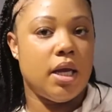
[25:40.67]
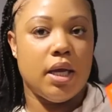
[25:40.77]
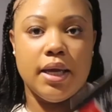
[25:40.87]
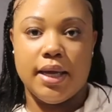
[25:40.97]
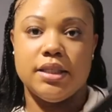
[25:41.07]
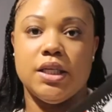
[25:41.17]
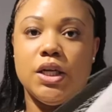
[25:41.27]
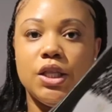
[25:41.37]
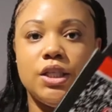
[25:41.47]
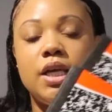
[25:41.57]
in case
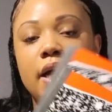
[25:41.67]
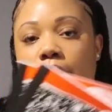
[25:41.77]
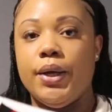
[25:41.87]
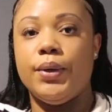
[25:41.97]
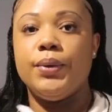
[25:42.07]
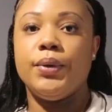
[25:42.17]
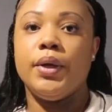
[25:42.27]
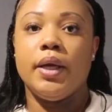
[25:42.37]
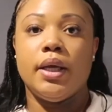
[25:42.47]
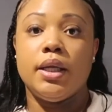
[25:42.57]
another child
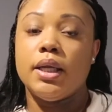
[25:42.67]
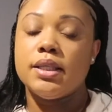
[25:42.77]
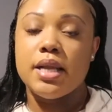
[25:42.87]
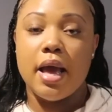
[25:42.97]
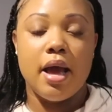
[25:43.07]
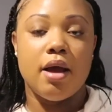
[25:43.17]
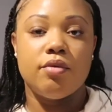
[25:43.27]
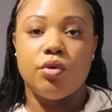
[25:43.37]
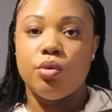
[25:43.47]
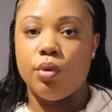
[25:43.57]
doesn't
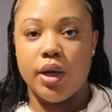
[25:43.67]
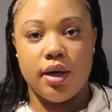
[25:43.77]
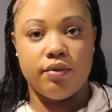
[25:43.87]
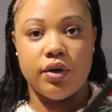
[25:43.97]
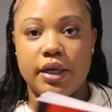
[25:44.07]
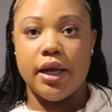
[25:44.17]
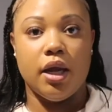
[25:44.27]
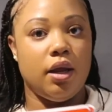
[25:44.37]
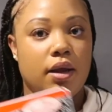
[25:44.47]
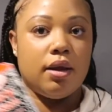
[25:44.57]
have whatever,
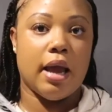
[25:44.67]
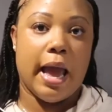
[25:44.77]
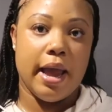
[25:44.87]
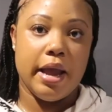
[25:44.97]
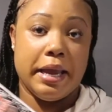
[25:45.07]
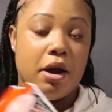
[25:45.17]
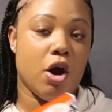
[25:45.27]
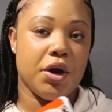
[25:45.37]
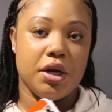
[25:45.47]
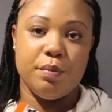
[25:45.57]
I
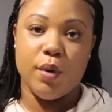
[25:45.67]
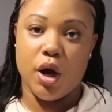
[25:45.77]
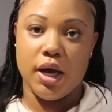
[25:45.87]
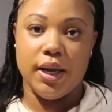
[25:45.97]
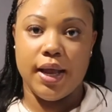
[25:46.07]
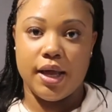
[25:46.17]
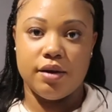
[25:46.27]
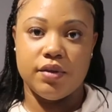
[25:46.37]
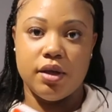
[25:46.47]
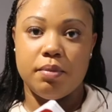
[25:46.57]
already bought a lot
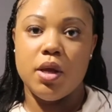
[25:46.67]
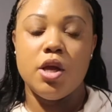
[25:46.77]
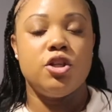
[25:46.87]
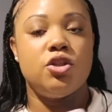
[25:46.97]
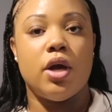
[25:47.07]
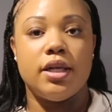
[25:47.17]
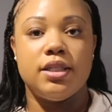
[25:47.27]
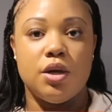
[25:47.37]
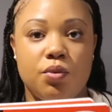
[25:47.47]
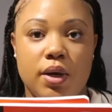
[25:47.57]
of them, so I
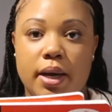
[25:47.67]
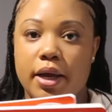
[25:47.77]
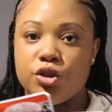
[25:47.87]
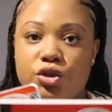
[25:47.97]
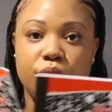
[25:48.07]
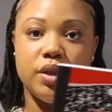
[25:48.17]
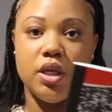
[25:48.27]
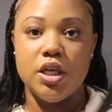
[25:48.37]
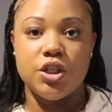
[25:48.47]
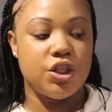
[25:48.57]
send 1 extra with
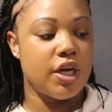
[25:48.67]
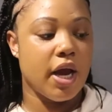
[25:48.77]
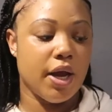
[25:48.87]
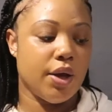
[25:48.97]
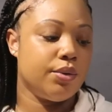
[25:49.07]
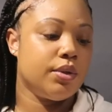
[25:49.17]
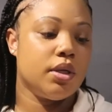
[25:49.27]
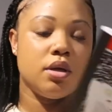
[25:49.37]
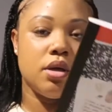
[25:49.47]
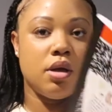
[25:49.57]
each child.
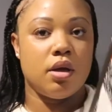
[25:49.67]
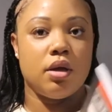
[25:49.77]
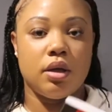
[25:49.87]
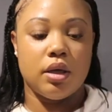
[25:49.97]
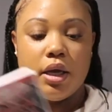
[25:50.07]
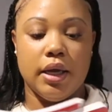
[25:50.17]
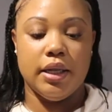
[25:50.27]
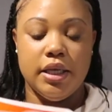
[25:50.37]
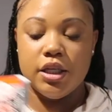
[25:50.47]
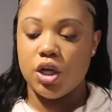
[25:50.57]

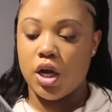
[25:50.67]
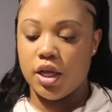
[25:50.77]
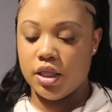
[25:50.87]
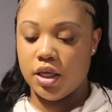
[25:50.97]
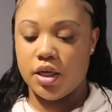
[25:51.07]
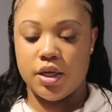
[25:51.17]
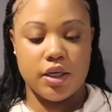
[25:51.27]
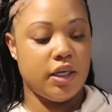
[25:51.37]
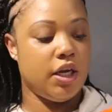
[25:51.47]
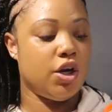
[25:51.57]
And these are the
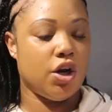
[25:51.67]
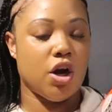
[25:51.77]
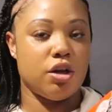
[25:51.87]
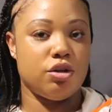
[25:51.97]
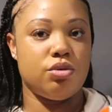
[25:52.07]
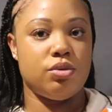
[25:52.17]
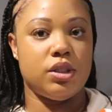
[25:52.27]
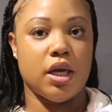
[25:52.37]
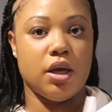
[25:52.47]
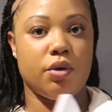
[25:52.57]
kindergarten through
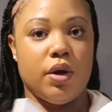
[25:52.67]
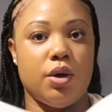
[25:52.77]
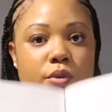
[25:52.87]
2nd grade